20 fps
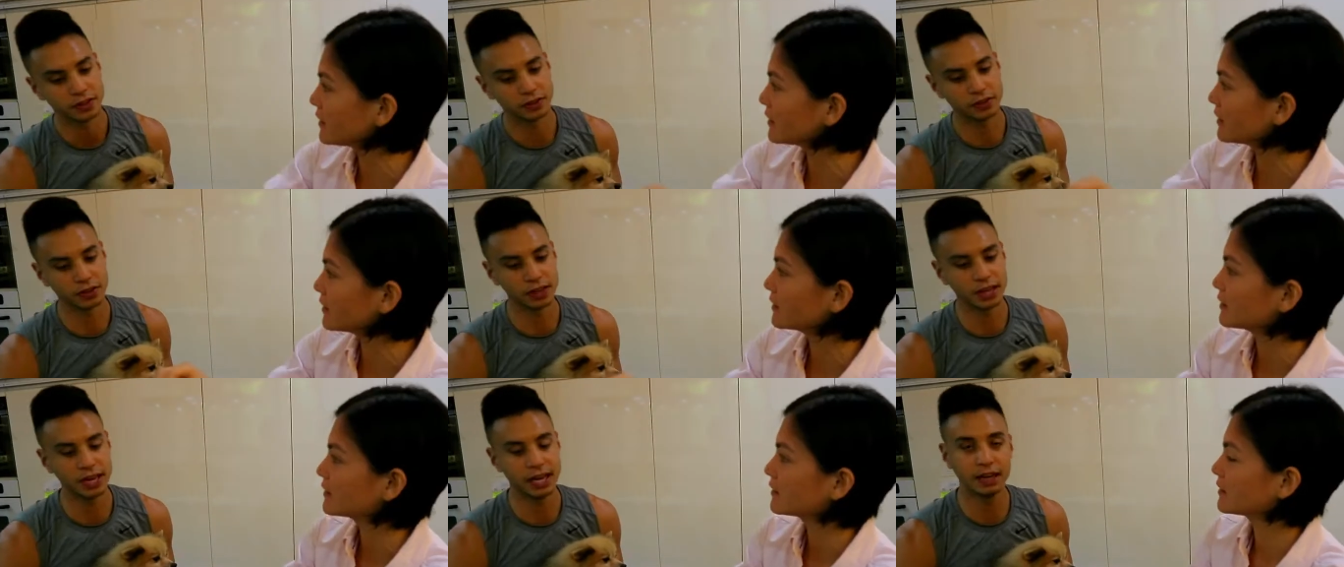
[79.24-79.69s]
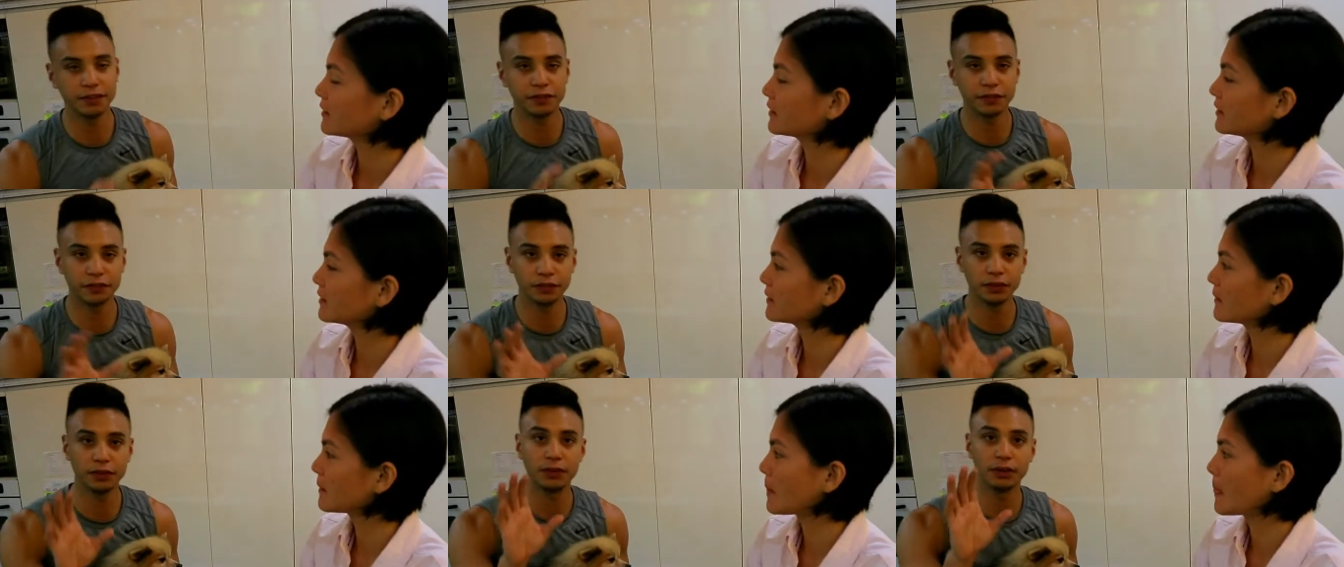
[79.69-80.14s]
Speaker 1: So they
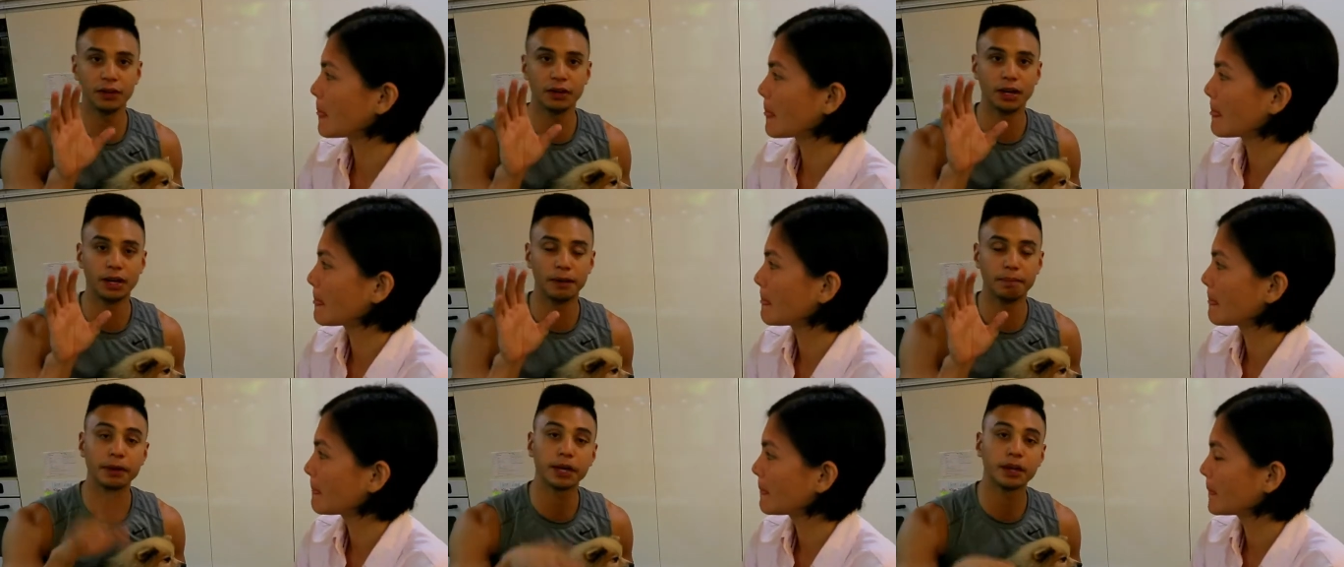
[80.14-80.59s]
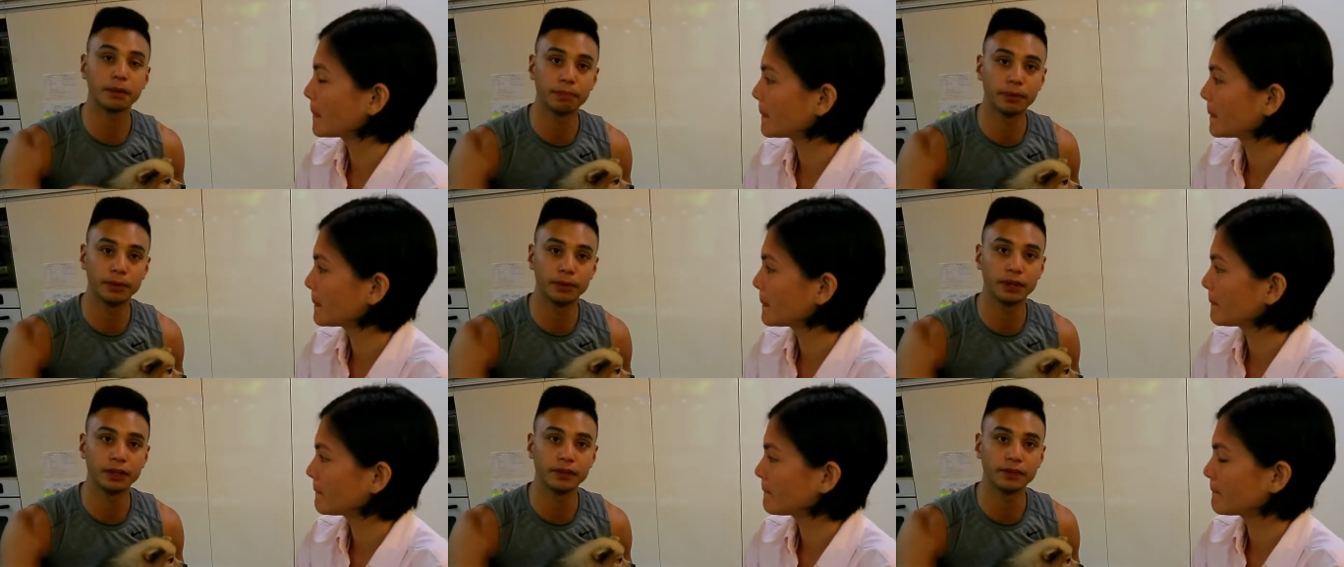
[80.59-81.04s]
have a few
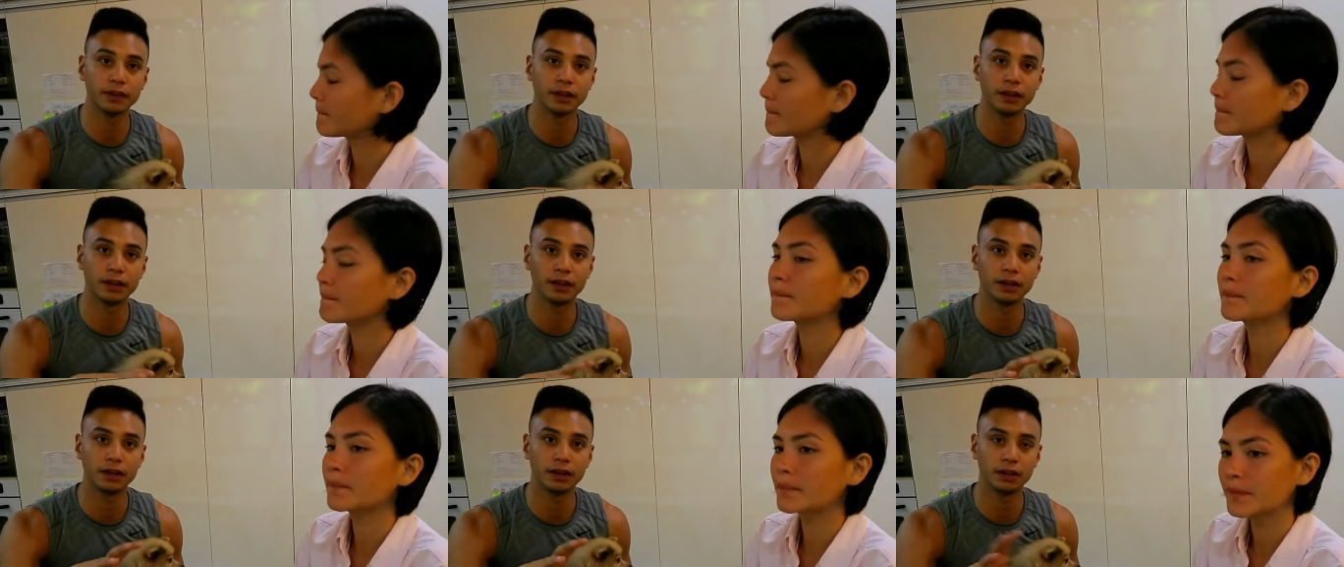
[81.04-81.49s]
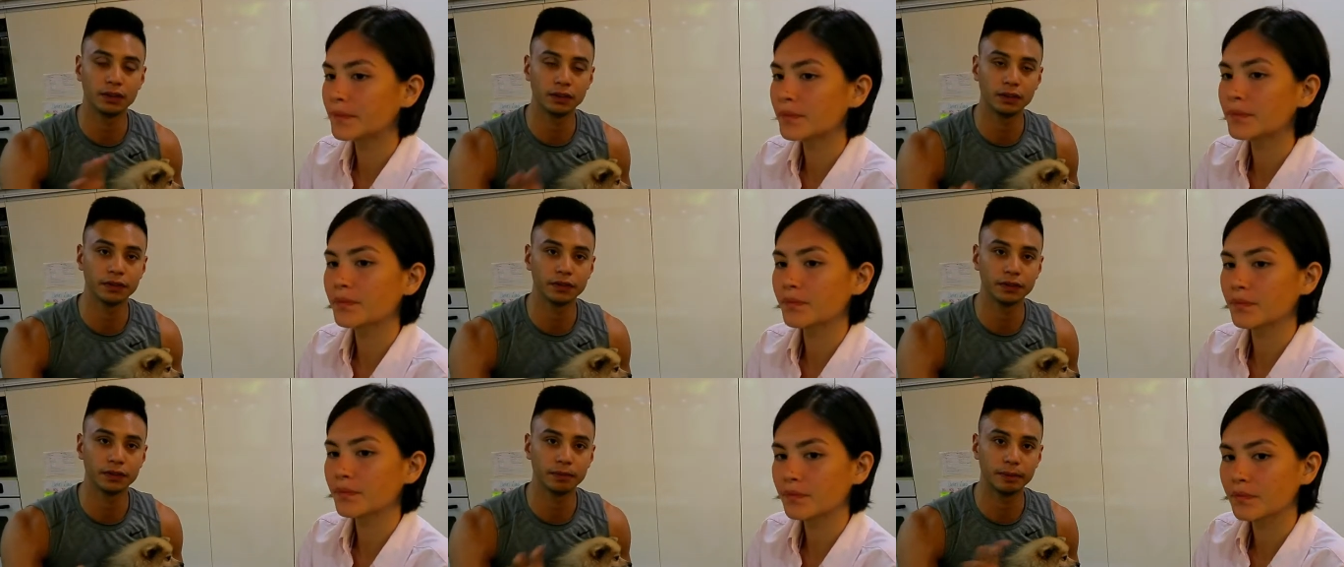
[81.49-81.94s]
pickup points
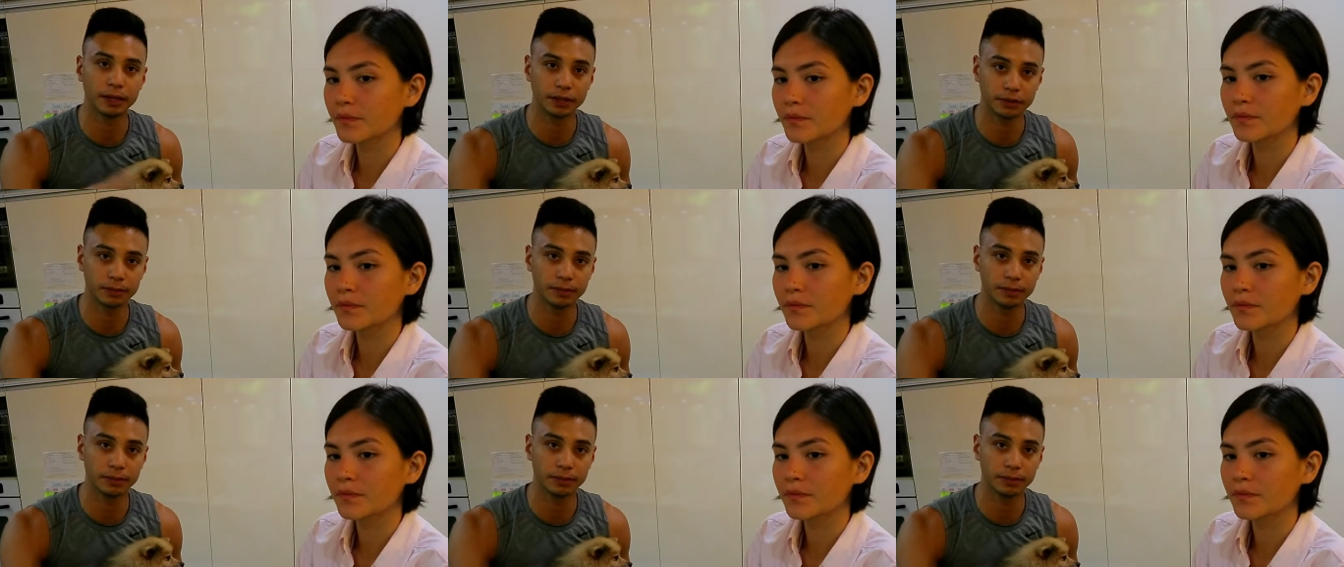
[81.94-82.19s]
all over Metro